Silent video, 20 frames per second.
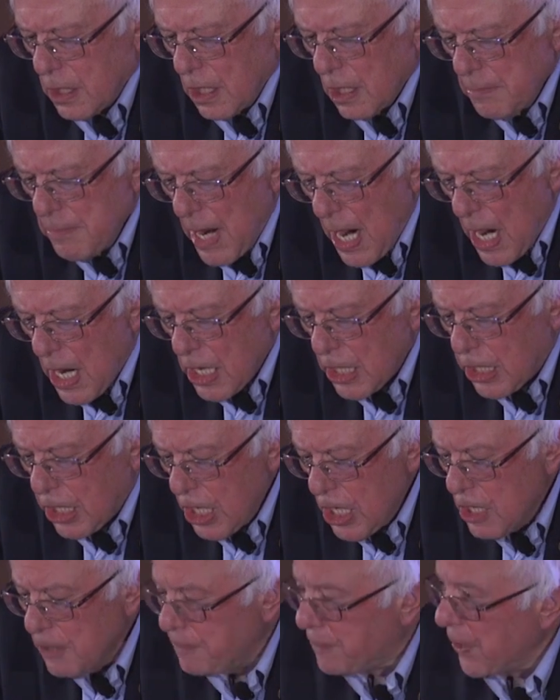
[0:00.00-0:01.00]
The
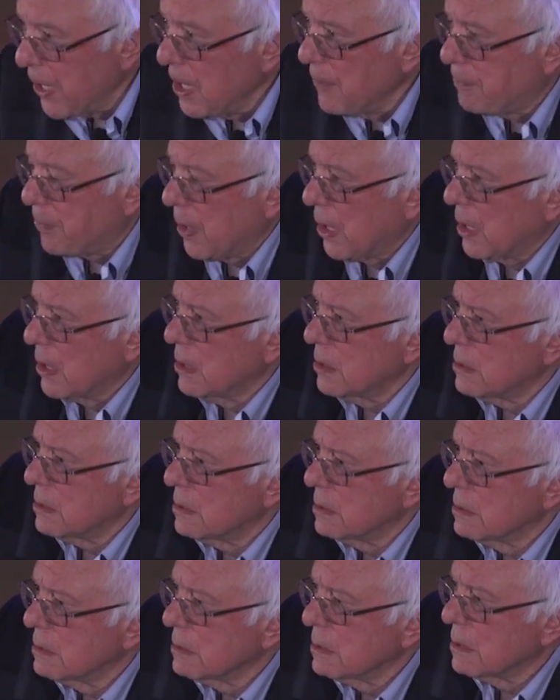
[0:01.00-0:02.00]
American people,
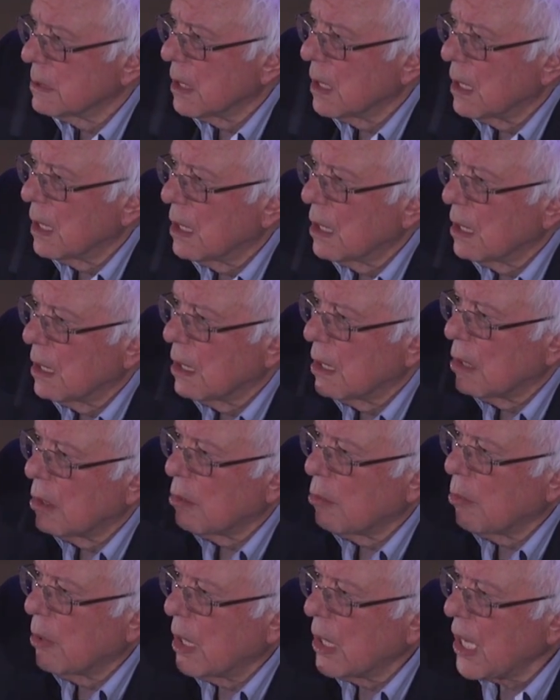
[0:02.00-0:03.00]

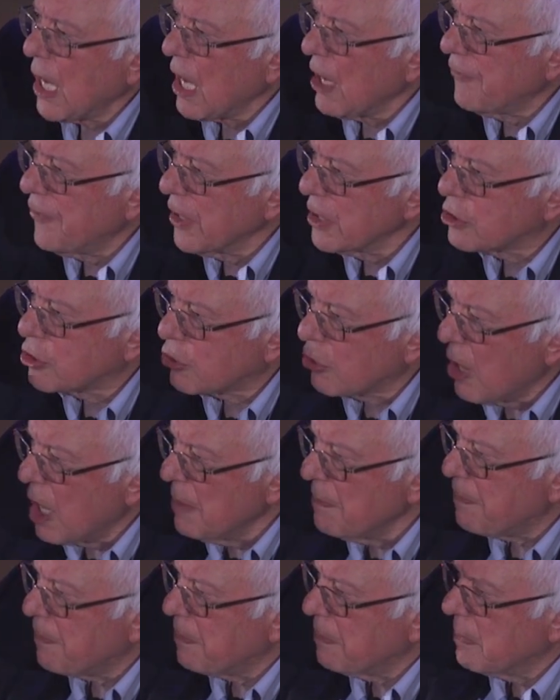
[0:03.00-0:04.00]
whatever
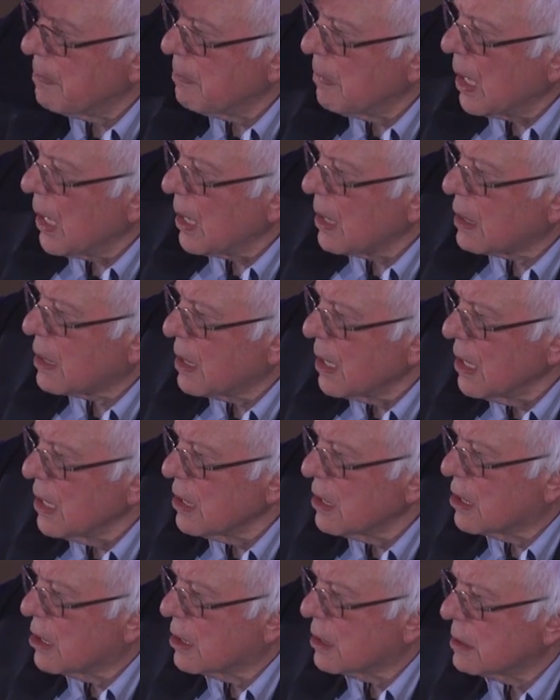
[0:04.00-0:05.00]
Trump may
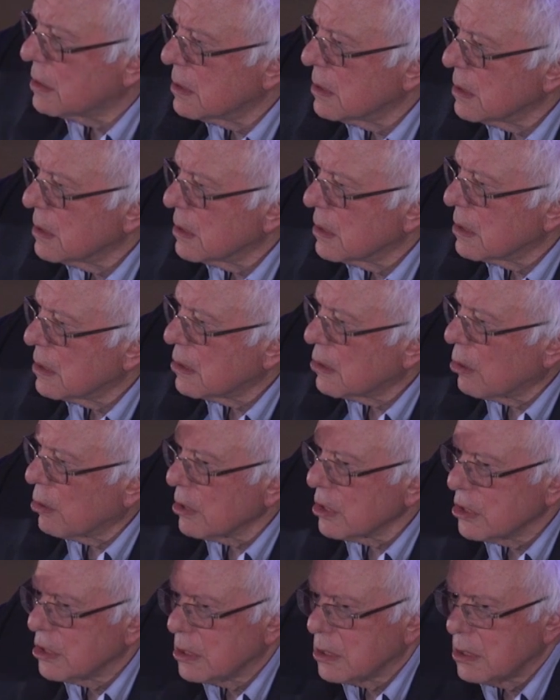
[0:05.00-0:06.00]
think,
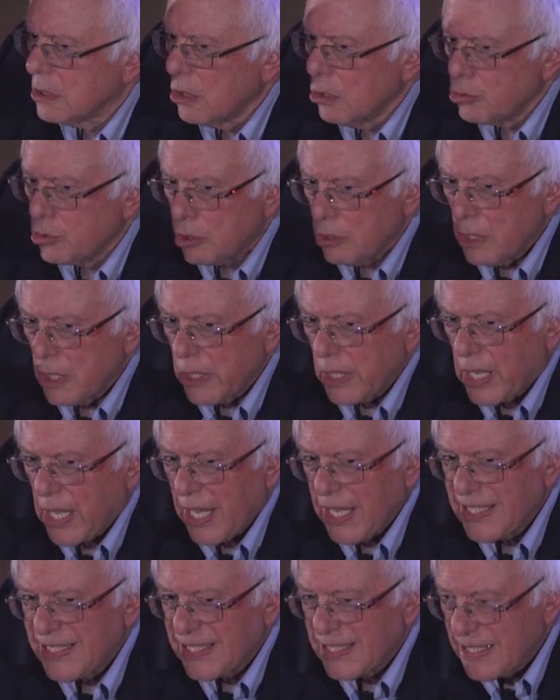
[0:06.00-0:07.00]
or is usually the
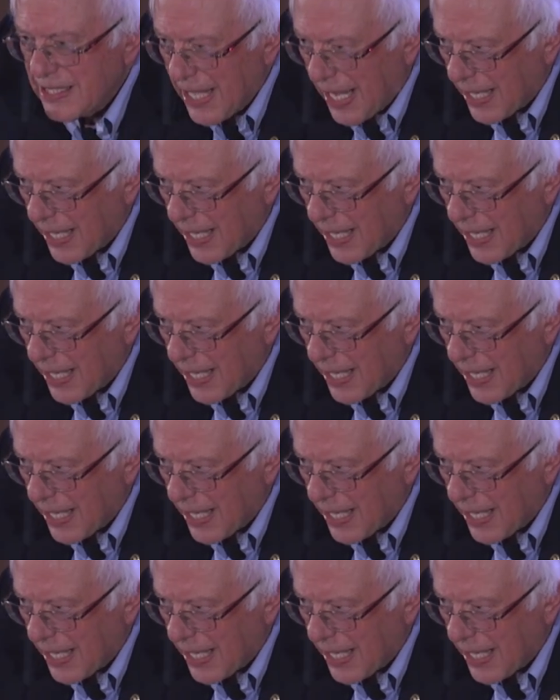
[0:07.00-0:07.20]
case,